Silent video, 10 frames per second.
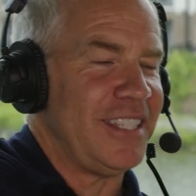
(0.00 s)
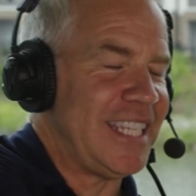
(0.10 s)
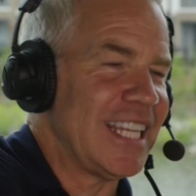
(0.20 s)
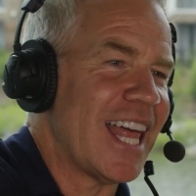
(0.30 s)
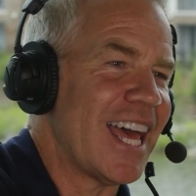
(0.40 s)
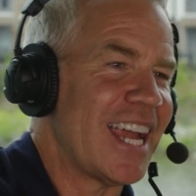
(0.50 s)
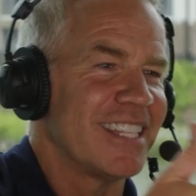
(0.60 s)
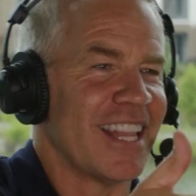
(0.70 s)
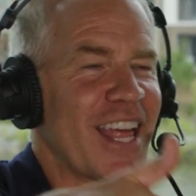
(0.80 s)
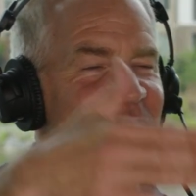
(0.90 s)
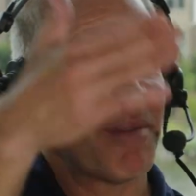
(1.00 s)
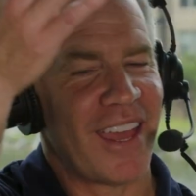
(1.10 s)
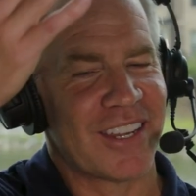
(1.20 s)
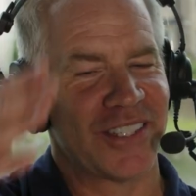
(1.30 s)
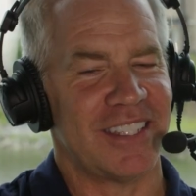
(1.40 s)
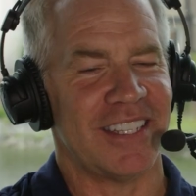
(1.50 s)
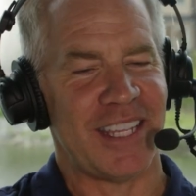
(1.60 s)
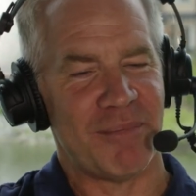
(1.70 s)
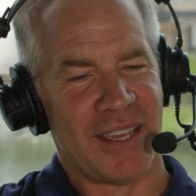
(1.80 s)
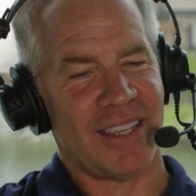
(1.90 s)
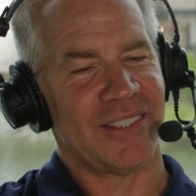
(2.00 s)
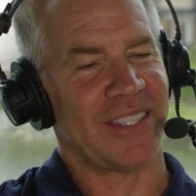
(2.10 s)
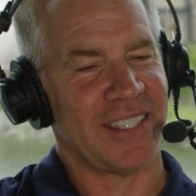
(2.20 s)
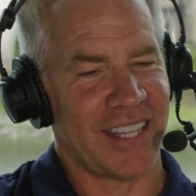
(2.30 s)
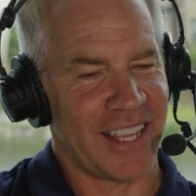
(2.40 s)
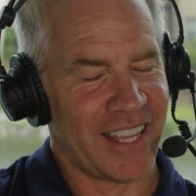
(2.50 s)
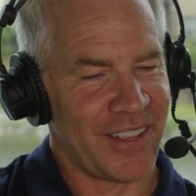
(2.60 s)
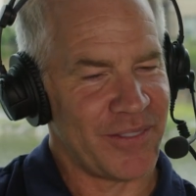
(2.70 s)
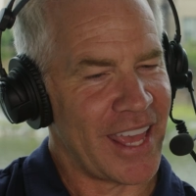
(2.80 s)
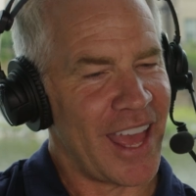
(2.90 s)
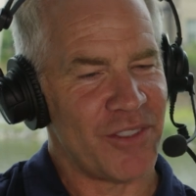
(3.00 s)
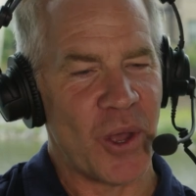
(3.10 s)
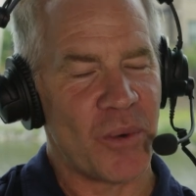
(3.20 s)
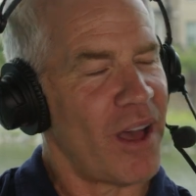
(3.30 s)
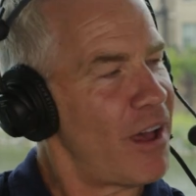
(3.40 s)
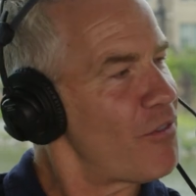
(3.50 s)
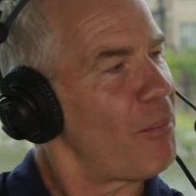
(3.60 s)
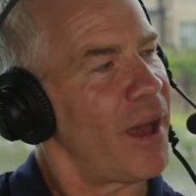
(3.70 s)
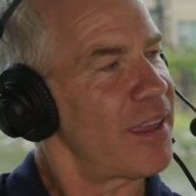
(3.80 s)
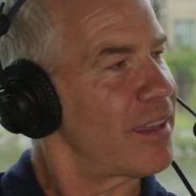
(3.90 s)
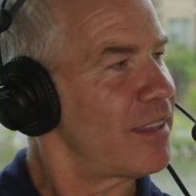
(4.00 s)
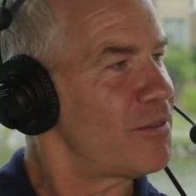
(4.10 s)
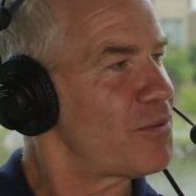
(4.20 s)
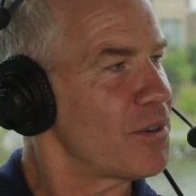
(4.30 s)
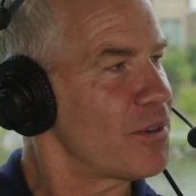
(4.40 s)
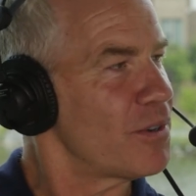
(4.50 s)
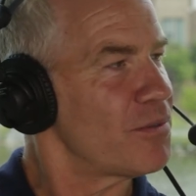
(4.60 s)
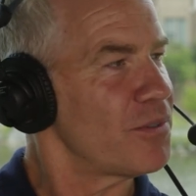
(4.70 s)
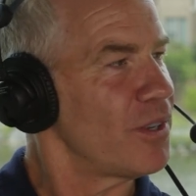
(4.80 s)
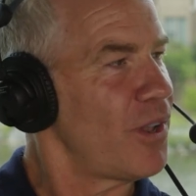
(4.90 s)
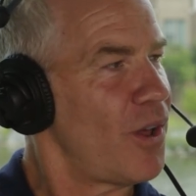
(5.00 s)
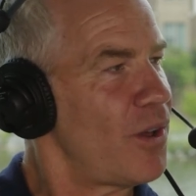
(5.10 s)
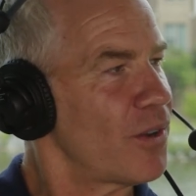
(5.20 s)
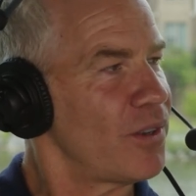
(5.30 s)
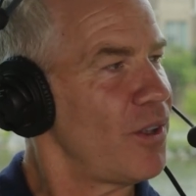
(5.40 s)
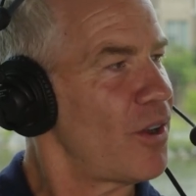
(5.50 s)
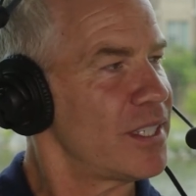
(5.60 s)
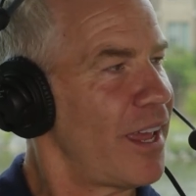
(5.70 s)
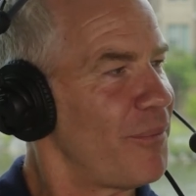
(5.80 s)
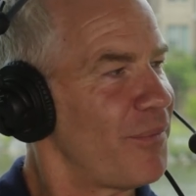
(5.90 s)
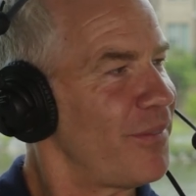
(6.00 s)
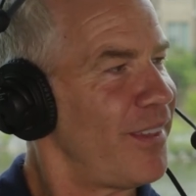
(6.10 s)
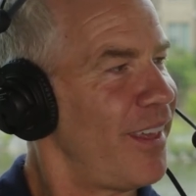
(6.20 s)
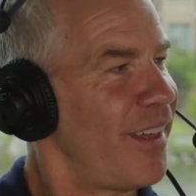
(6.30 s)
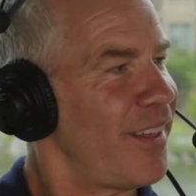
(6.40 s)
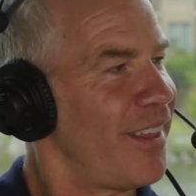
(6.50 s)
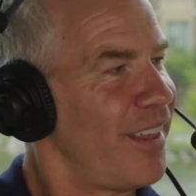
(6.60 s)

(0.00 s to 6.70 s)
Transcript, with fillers: D line to the linebackers to the DBs, and uh, yeah, known of Mike for for a long long time. Yeah.